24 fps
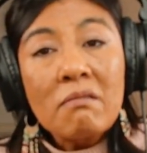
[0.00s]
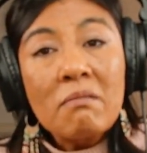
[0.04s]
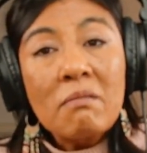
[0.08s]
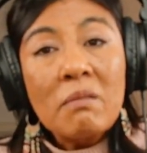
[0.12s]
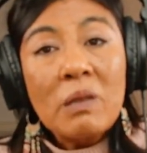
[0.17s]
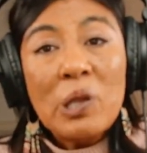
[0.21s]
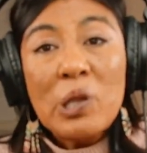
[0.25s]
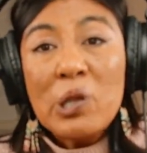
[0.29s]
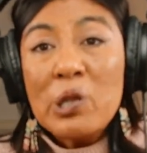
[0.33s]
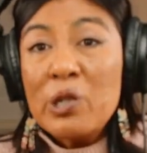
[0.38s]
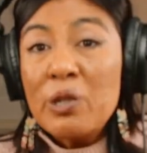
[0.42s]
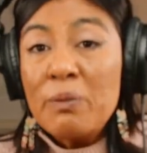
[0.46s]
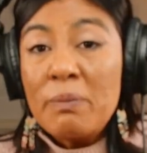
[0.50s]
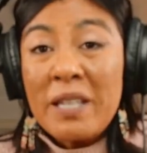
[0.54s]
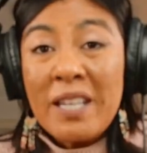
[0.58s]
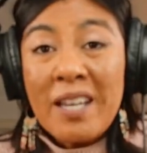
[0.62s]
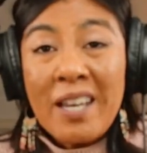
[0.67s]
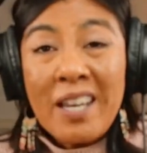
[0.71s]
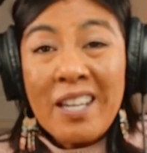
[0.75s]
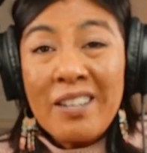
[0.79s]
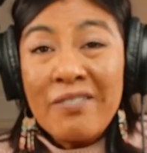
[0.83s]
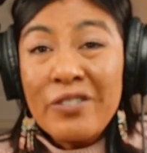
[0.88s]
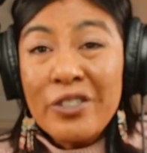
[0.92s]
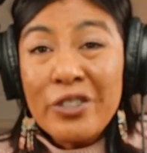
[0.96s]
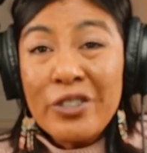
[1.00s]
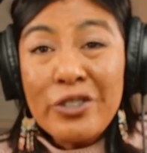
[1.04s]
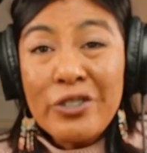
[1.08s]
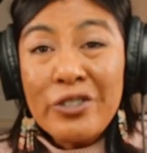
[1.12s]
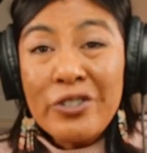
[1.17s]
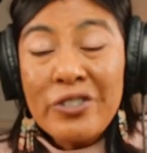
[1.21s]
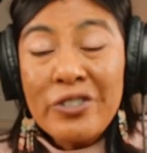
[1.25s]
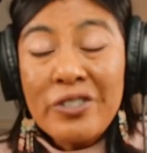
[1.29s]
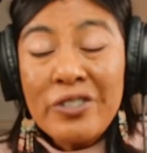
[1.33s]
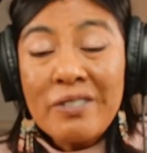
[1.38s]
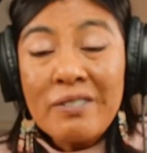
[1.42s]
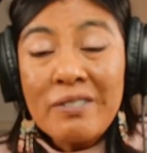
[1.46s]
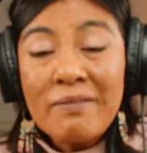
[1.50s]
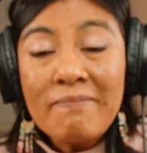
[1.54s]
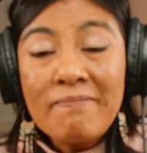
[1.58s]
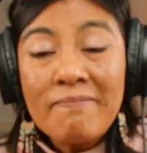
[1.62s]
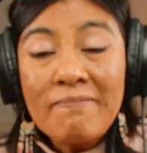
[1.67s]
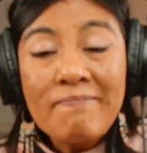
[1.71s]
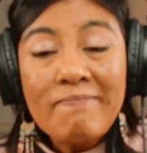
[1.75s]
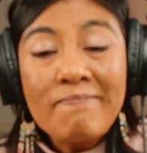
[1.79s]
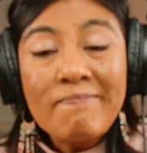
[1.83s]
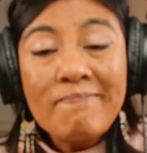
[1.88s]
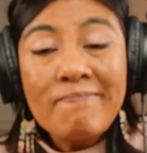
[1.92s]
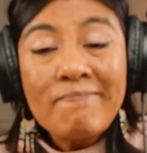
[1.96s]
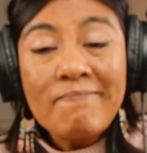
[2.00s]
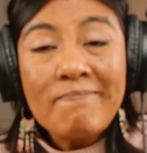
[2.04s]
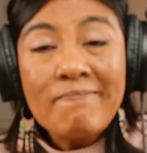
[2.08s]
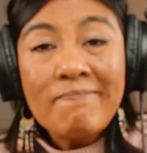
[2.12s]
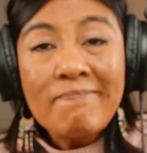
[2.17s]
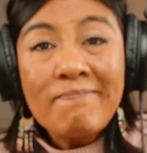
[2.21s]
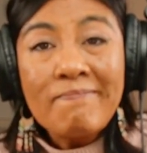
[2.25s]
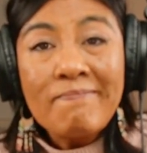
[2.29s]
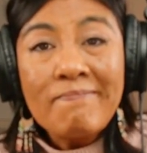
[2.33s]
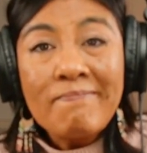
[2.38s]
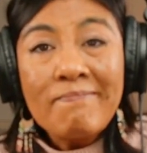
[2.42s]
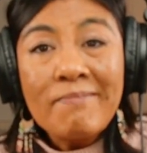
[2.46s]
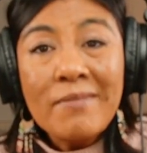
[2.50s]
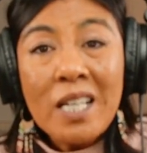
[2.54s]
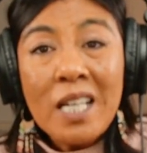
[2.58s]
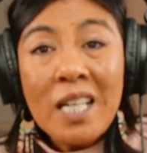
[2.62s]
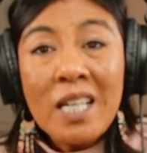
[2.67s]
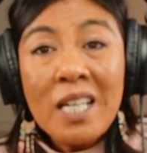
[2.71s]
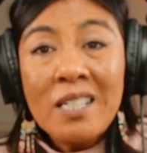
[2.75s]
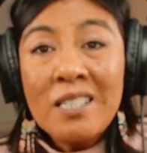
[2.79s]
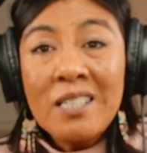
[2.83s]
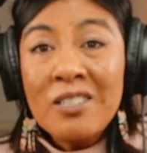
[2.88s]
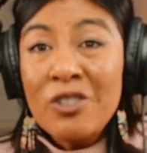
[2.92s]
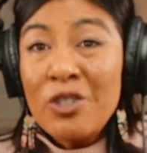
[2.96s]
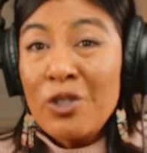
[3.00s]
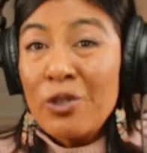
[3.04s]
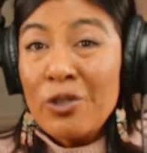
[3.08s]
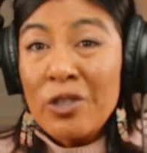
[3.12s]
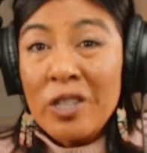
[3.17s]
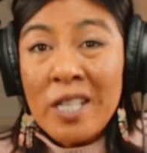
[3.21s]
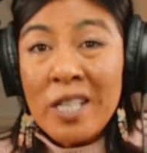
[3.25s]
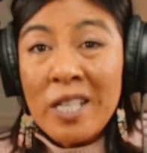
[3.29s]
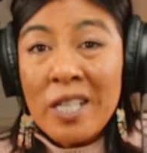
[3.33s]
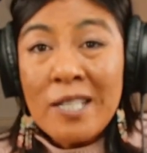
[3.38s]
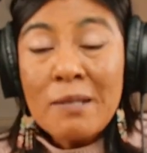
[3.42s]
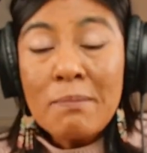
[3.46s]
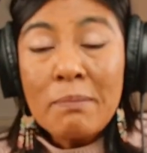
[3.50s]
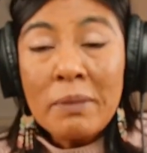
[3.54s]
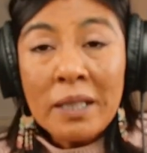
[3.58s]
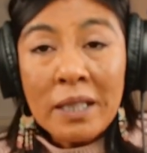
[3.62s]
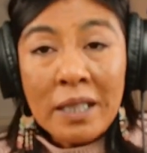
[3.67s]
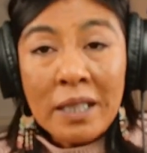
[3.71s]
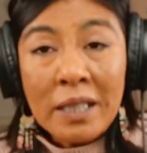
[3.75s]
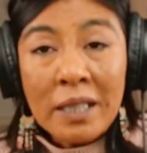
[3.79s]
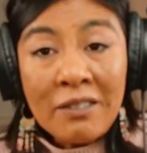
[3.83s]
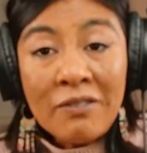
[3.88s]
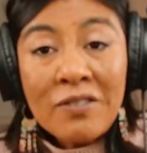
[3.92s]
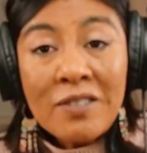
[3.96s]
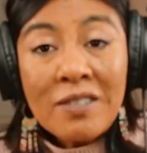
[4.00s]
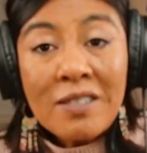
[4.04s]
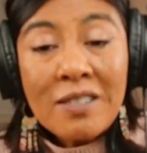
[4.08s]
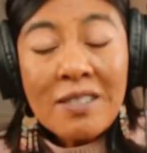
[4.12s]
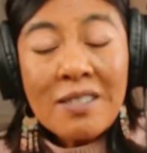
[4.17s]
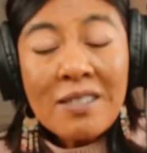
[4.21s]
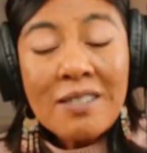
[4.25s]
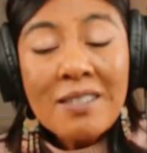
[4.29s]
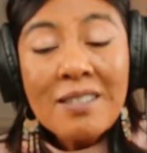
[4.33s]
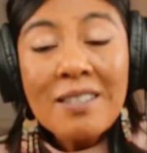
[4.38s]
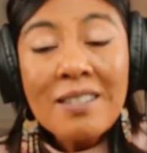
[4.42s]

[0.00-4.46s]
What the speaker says: learned behaviors, and internalized beliefs,